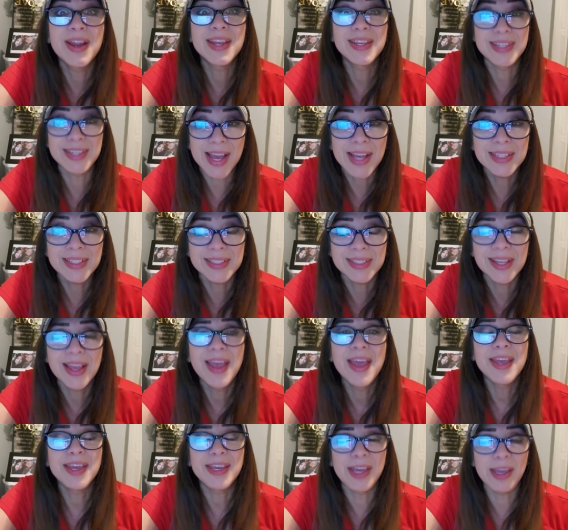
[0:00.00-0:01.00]
Yes,
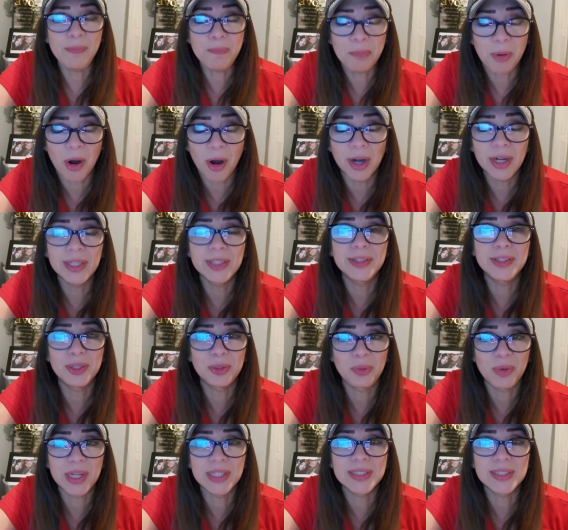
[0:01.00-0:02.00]
he parted
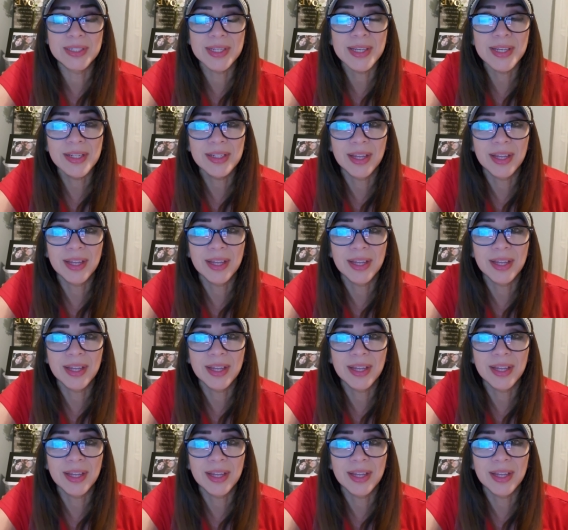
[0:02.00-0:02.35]
the Red Sea,